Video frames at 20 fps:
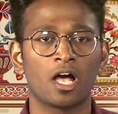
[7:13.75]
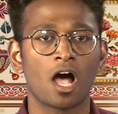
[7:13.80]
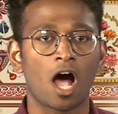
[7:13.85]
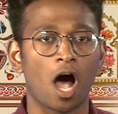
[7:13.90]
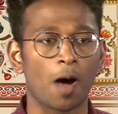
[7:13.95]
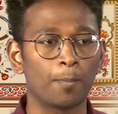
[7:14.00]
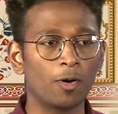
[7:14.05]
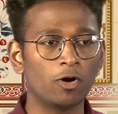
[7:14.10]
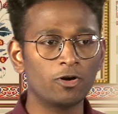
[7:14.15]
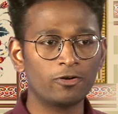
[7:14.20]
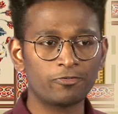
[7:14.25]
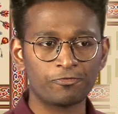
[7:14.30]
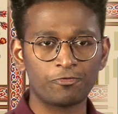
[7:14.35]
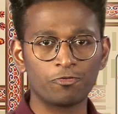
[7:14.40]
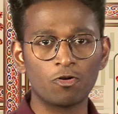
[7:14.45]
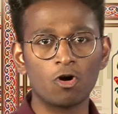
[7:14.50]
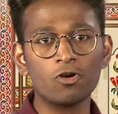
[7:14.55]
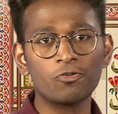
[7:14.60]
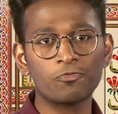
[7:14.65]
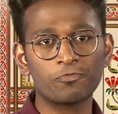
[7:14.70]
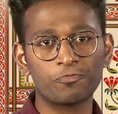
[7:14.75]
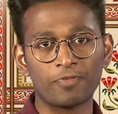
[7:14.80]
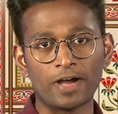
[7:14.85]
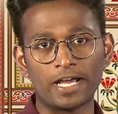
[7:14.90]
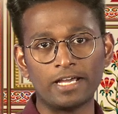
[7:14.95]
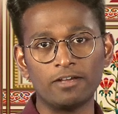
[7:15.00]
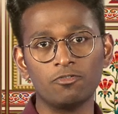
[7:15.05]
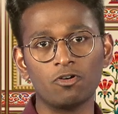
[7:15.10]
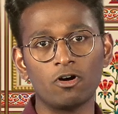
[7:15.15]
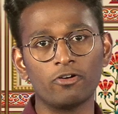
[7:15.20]
About
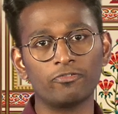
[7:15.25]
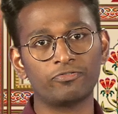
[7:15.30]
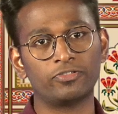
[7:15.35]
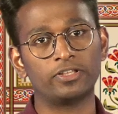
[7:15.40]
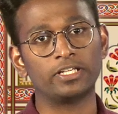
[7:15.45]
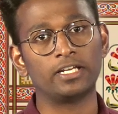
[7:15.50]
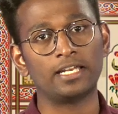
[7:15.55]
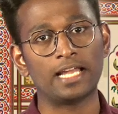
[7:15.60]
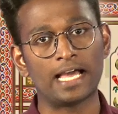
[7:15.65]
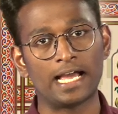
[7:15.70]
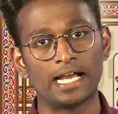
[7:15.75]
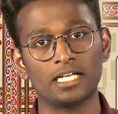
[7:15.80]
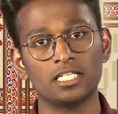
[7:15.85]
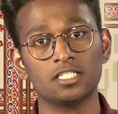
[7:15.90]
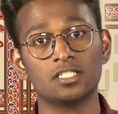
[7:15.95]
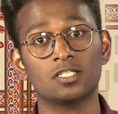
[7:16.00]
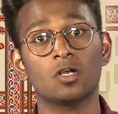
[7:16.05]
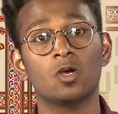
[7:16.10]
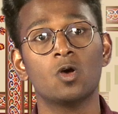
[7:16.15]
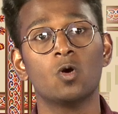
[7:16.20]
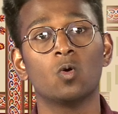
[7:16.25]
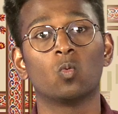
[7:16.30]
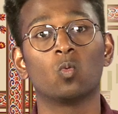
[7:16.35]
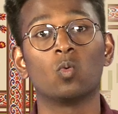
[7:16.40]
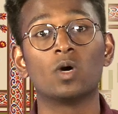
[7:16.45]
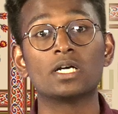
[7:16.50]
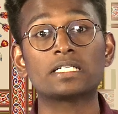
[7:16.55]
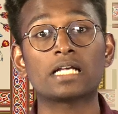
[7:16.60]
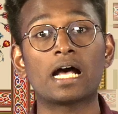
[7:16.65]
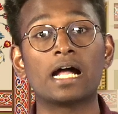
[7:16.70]
4/5 of the lands
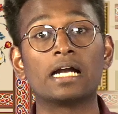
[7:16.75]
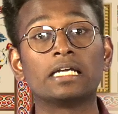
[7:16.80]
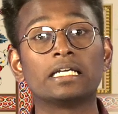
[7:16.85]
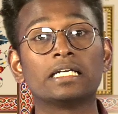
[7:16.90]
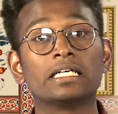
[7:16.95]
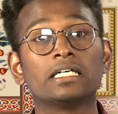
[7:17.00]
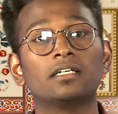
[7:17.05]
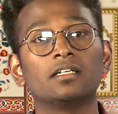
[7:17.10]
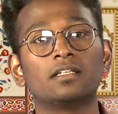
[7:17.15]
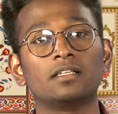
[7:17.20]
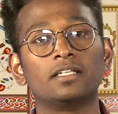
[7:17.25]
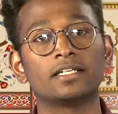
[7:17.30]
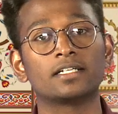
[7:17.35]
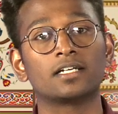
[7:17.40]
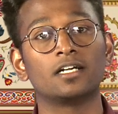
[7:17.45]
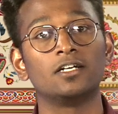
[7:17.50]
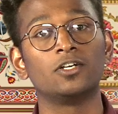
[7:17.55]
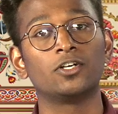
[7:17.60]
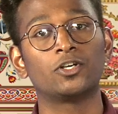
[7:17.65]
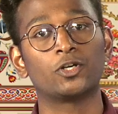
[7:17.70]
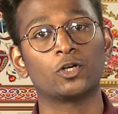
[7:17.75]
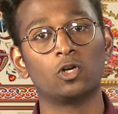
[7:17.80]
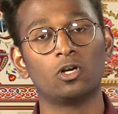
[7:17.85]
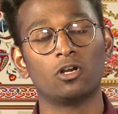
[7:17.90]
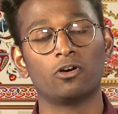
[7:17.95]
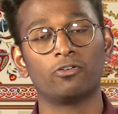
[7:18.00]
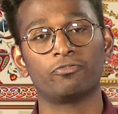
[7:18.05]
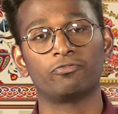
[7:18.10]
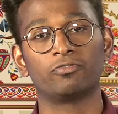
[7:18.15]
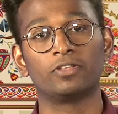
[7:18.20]
was under the control
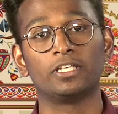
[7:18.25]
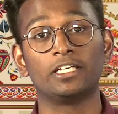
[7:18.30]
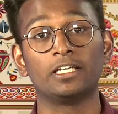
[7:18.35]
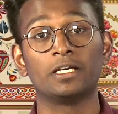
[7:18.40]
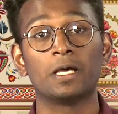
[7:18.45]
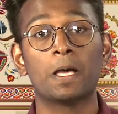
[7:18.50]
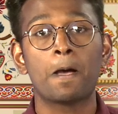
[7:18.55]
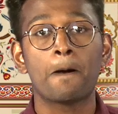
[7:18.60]
of the